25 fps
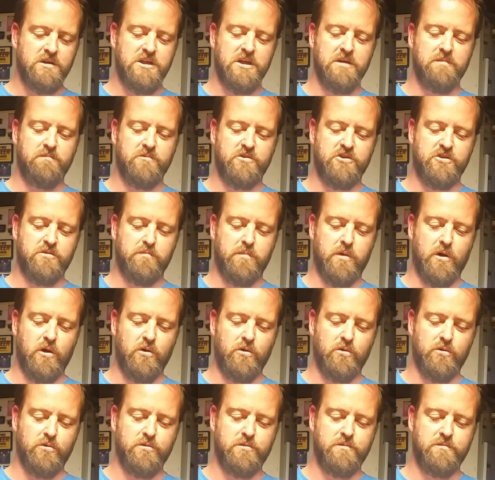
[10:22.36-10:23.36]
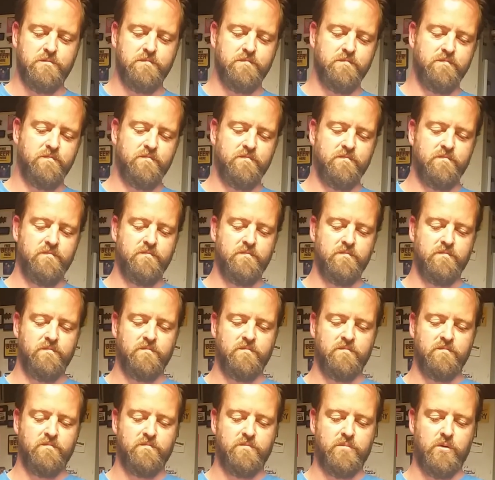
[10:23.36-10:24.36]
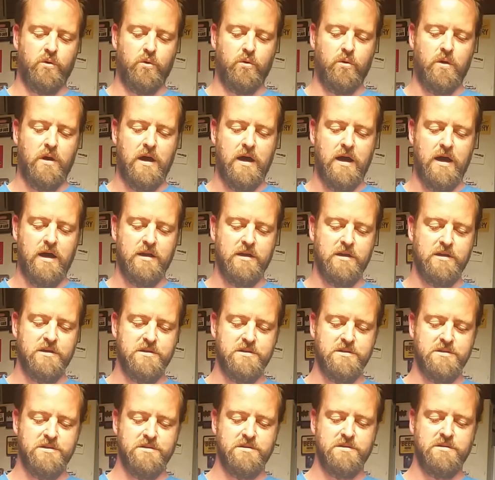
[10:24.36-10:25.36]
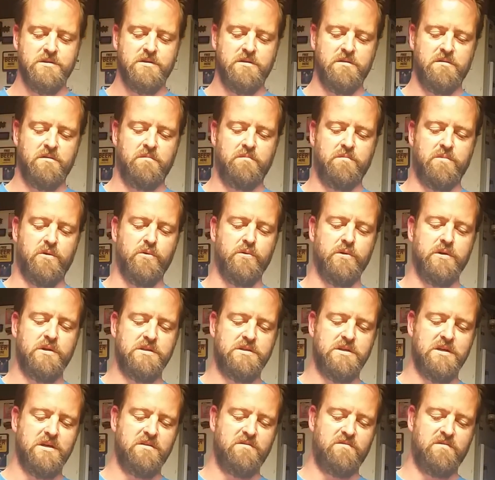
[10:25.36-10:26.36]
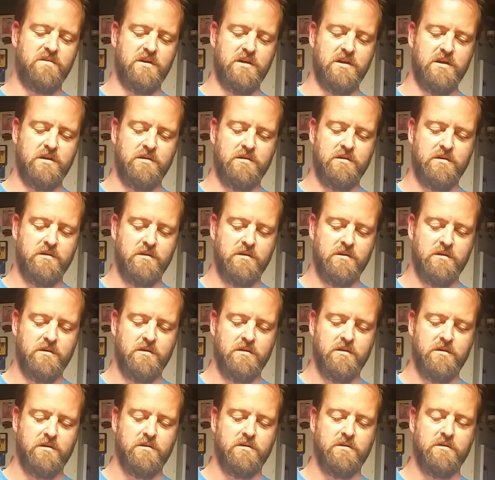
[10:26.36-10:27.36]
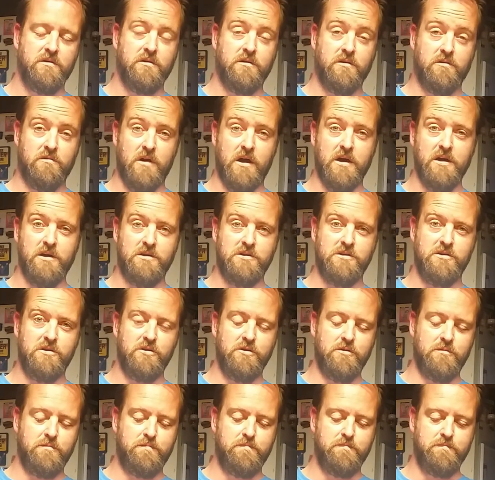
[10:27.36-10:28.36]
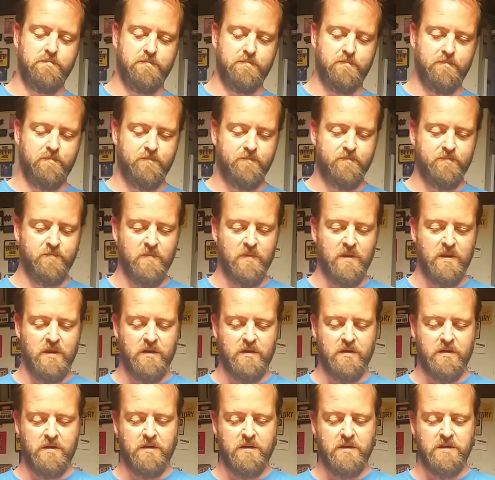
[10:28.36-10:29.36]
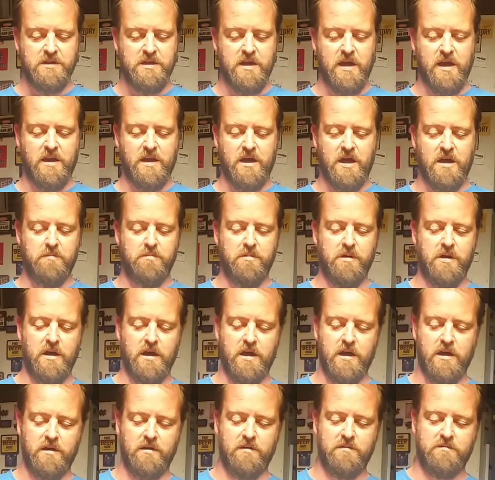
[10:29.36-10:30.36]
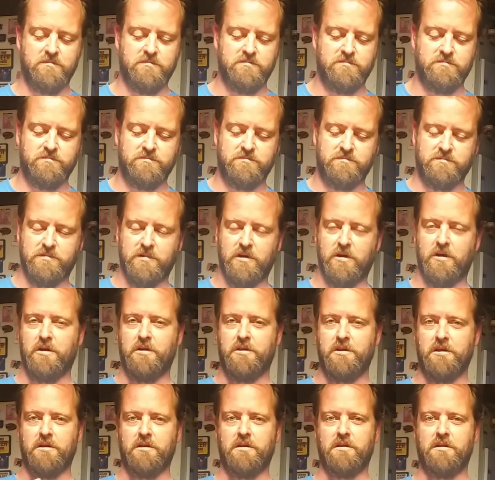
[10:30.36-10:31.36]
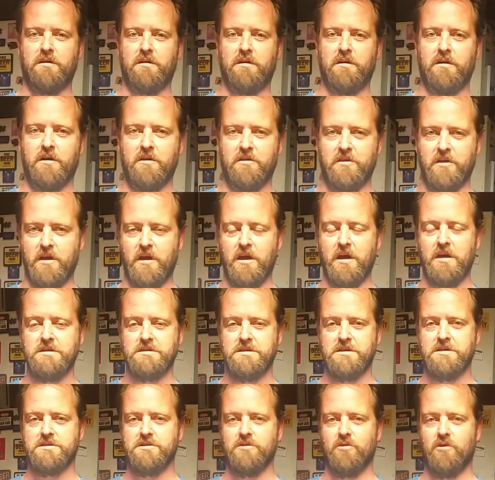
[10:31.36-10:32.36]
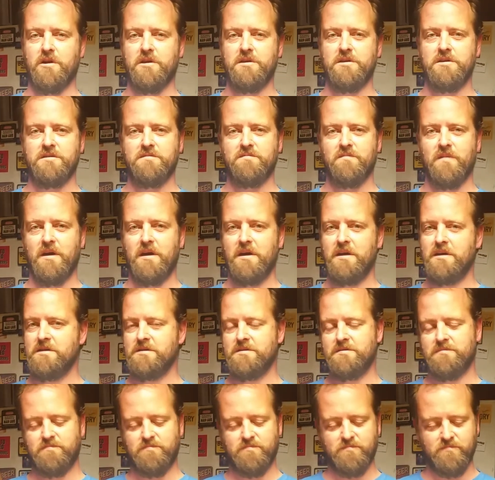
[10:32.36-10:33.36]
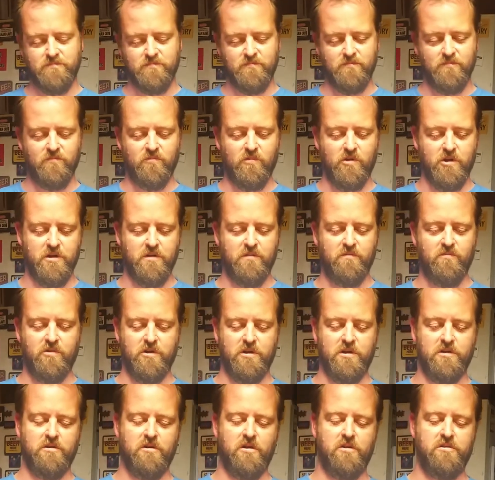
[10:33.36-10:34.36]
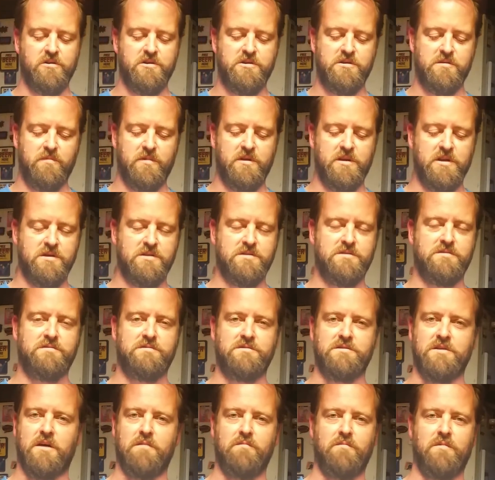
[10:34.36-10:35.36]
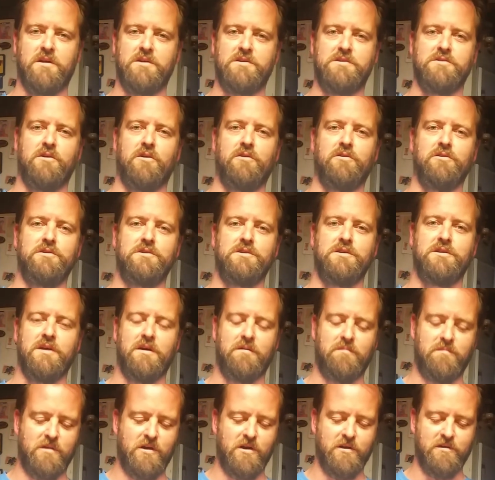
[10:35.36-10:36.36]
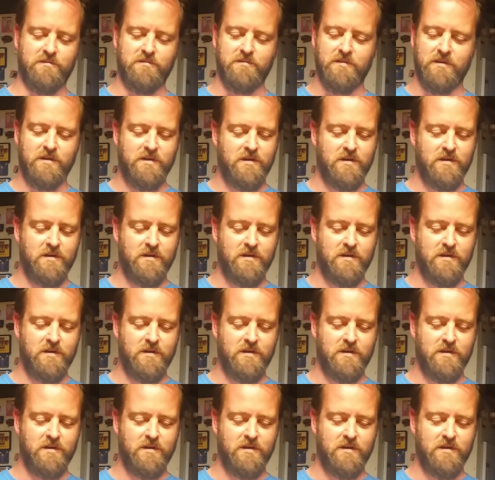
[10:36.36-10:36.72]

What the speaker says: Tim Trebold, Paul Heartless, Brewing TV, Craig Tube, Dan ABA. I think he's a scientist, mate. He's what a knowledge. I mean, there's so much knowledge in that bloke.